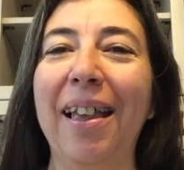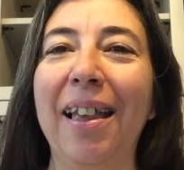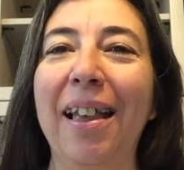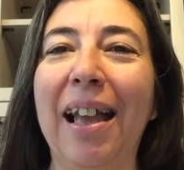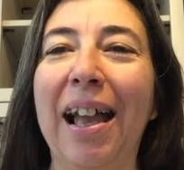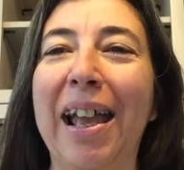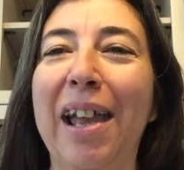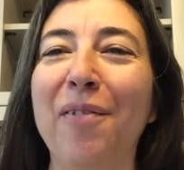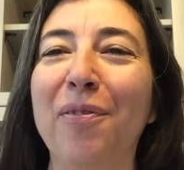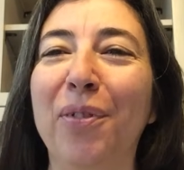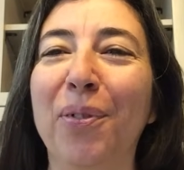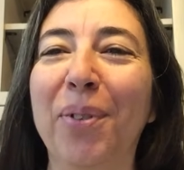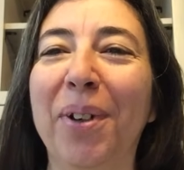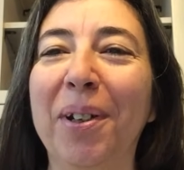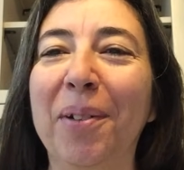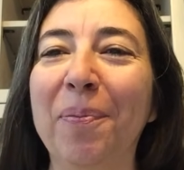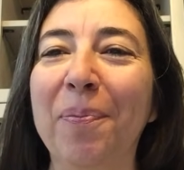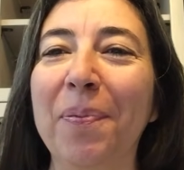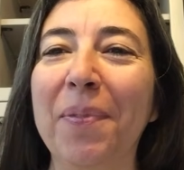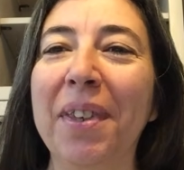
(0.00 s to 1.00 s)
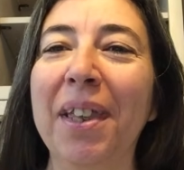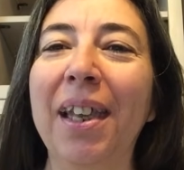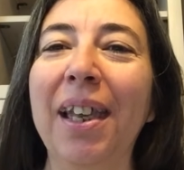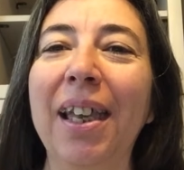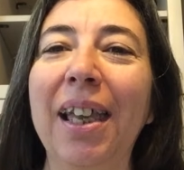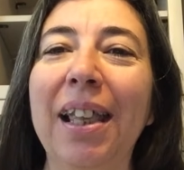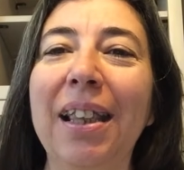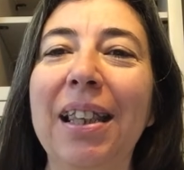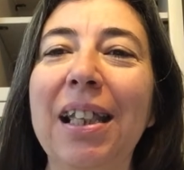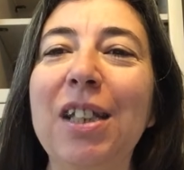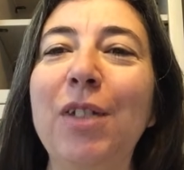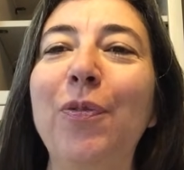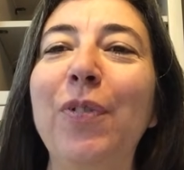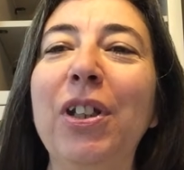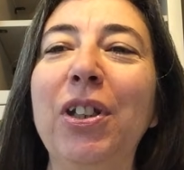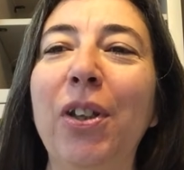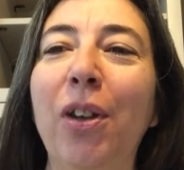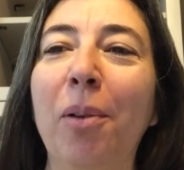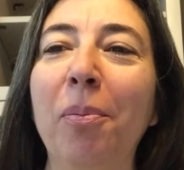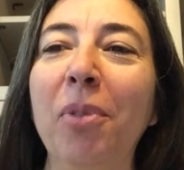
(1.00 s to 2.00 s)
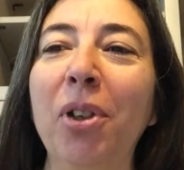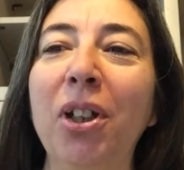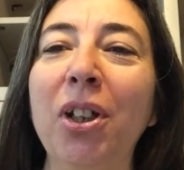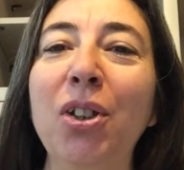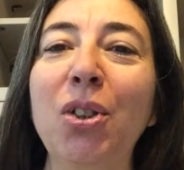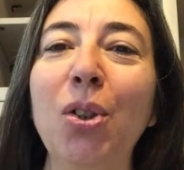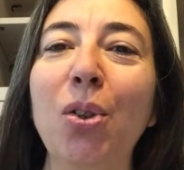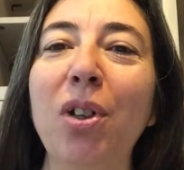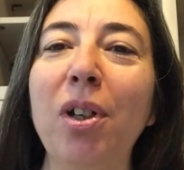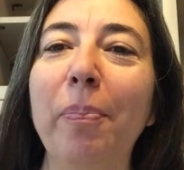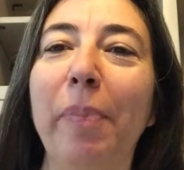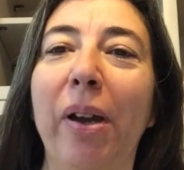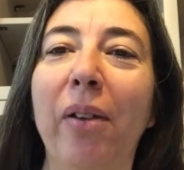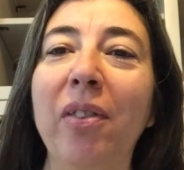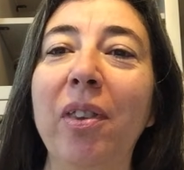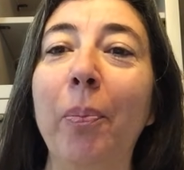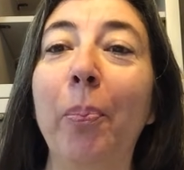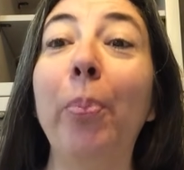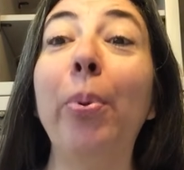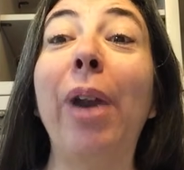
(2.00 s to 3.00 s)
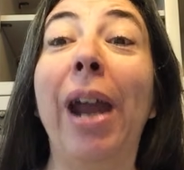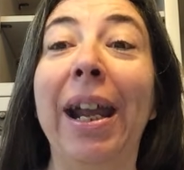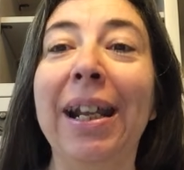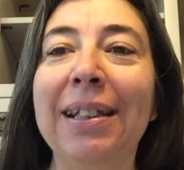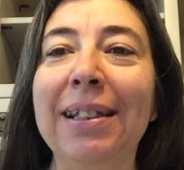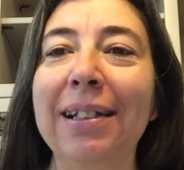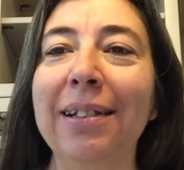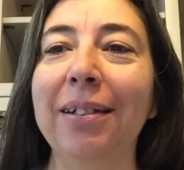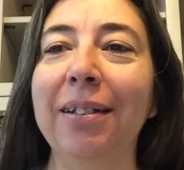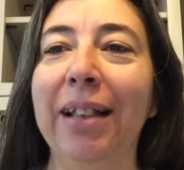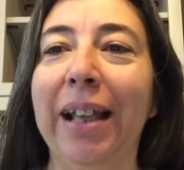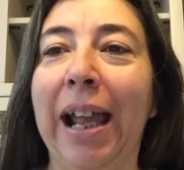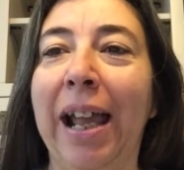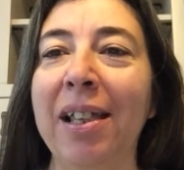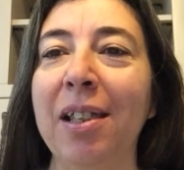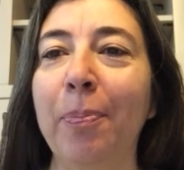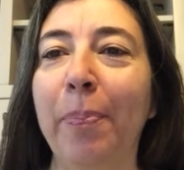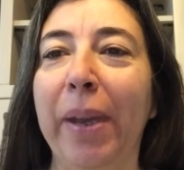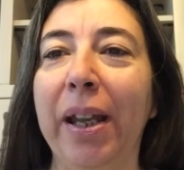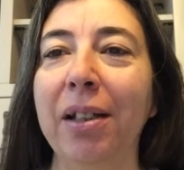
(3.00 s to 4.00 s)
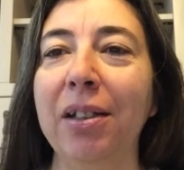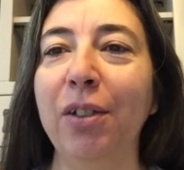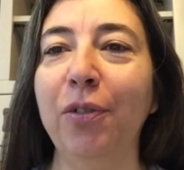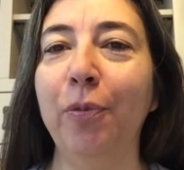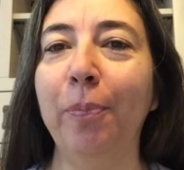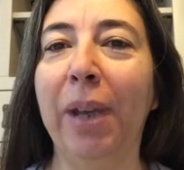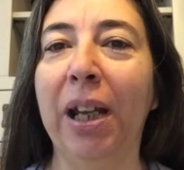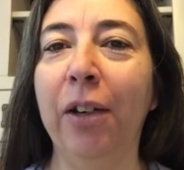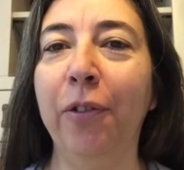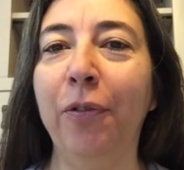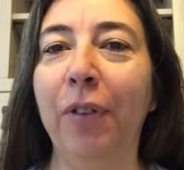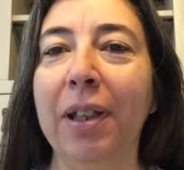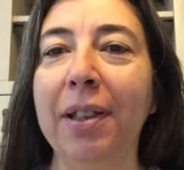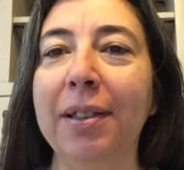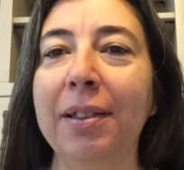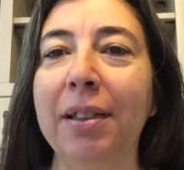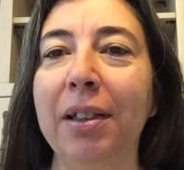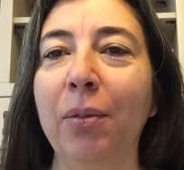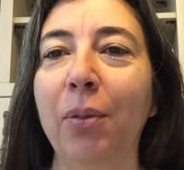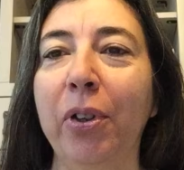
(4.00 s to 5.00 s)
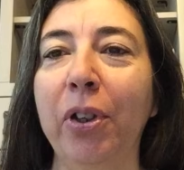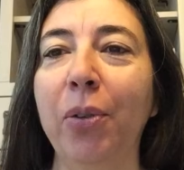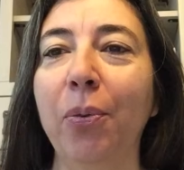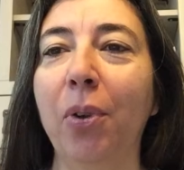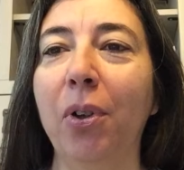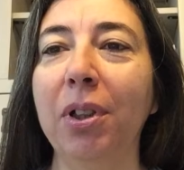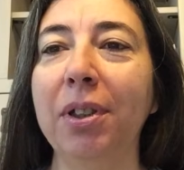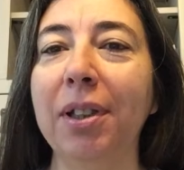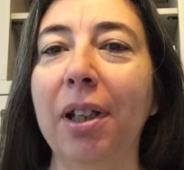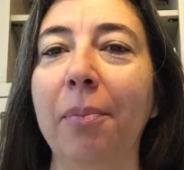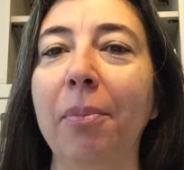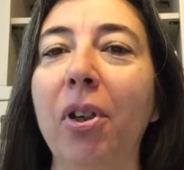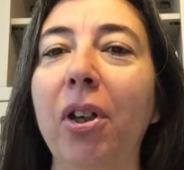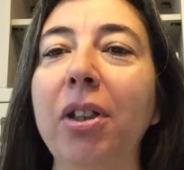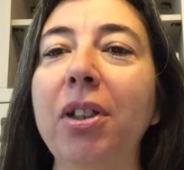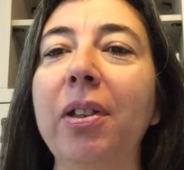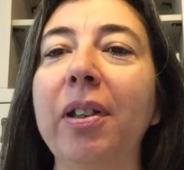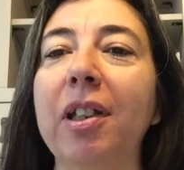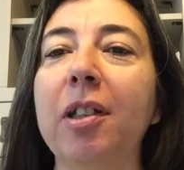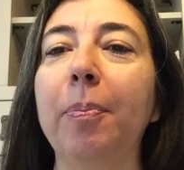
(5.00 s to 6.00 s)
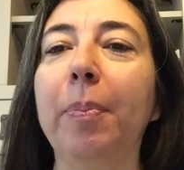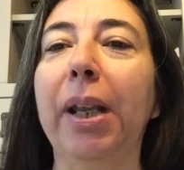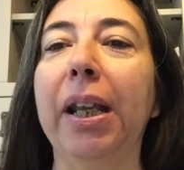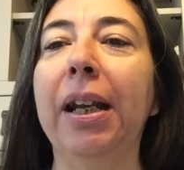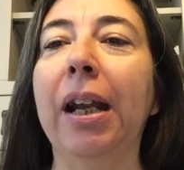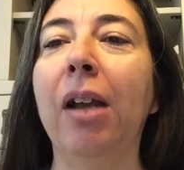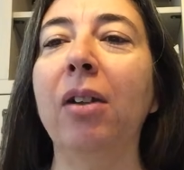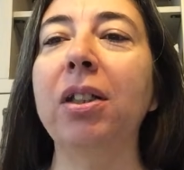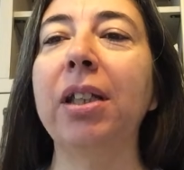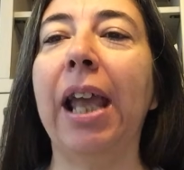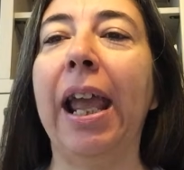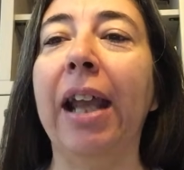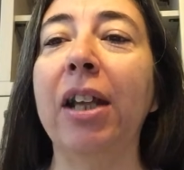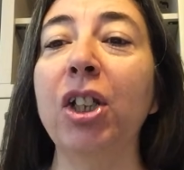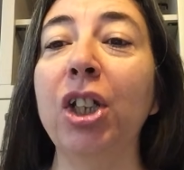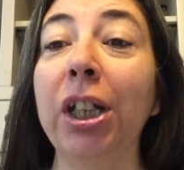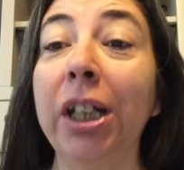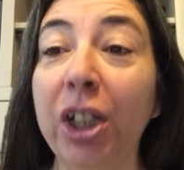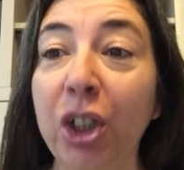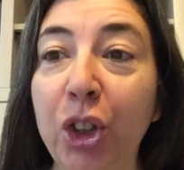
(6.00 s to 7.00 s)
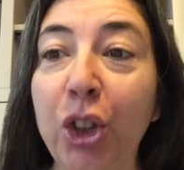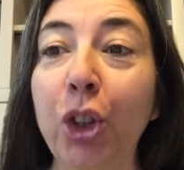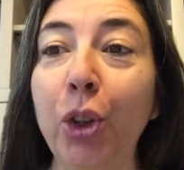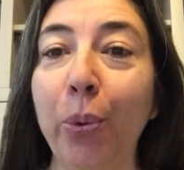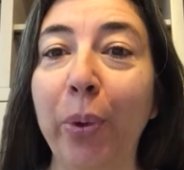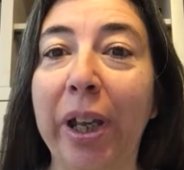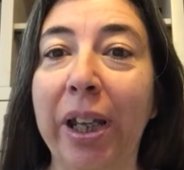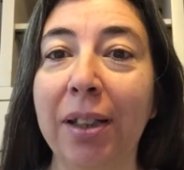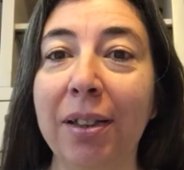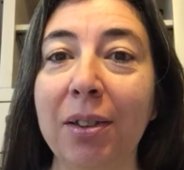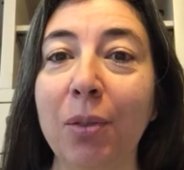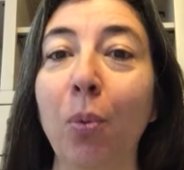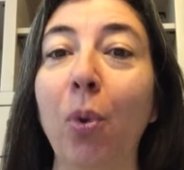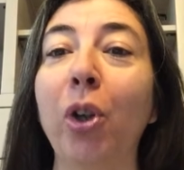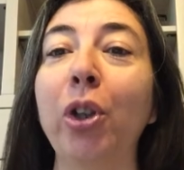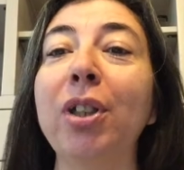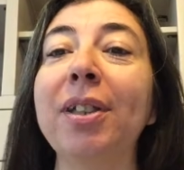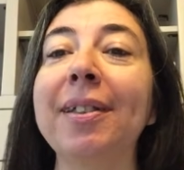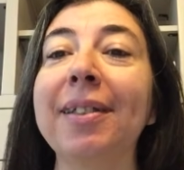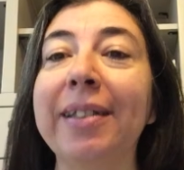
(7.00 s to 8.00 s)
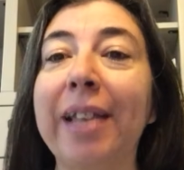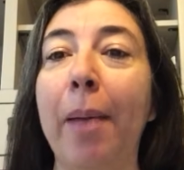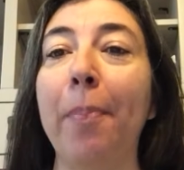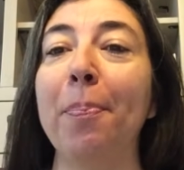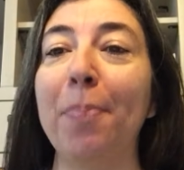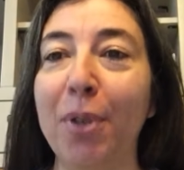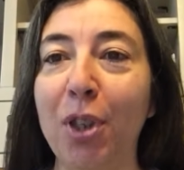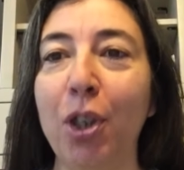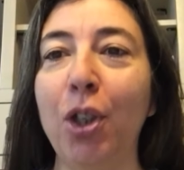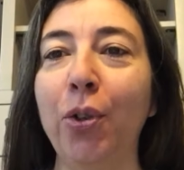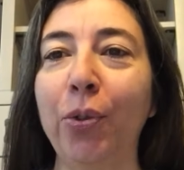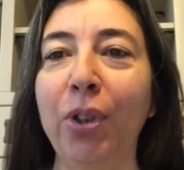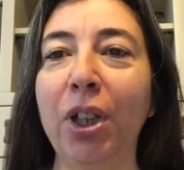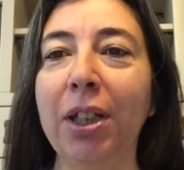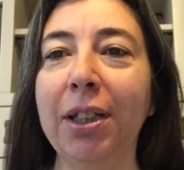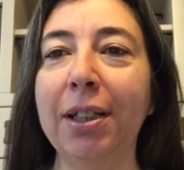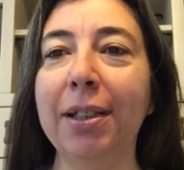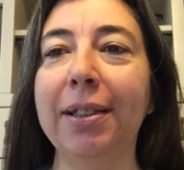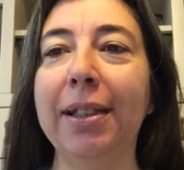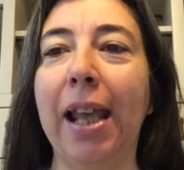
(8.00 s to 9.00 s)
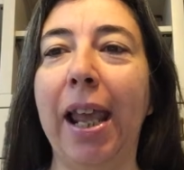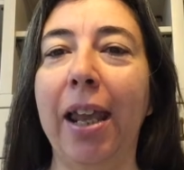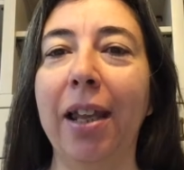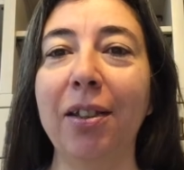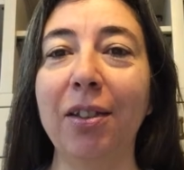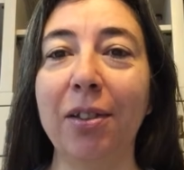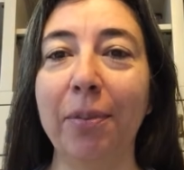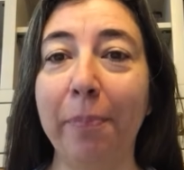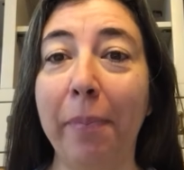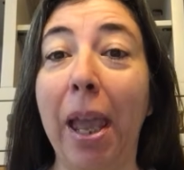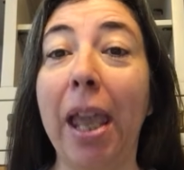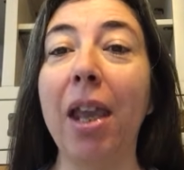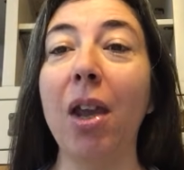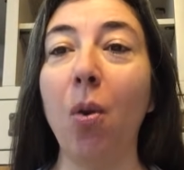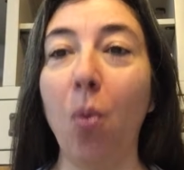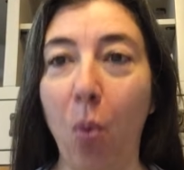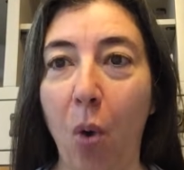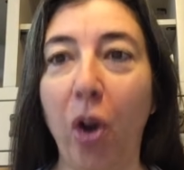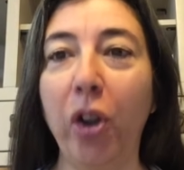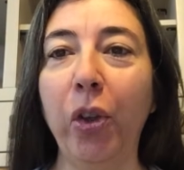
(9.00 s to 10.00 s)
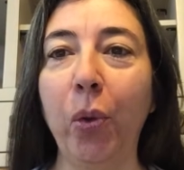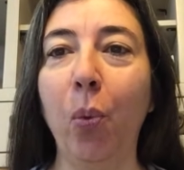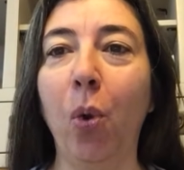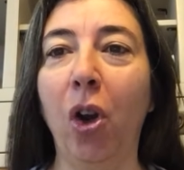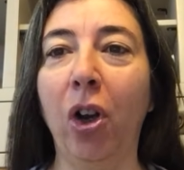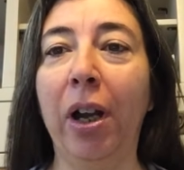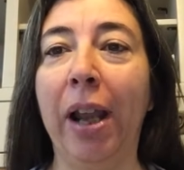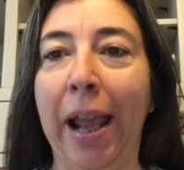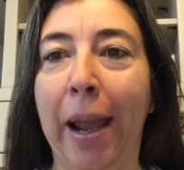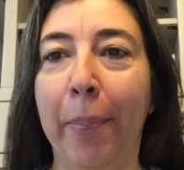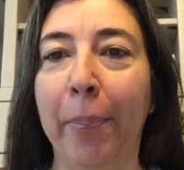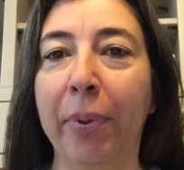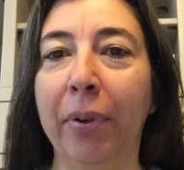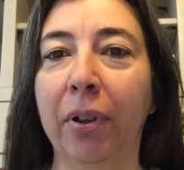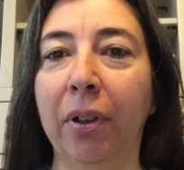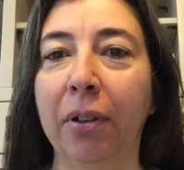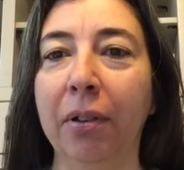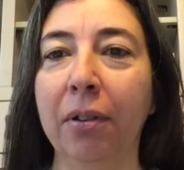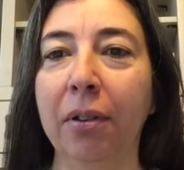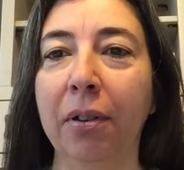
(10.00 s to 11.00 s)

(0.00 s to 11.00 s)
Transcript: Hi everyone. In this video I'm going to talk about the practical aspect of manifesting what you want. I'm going to explain how to actually do it, what steps you need to take to make what you want happen.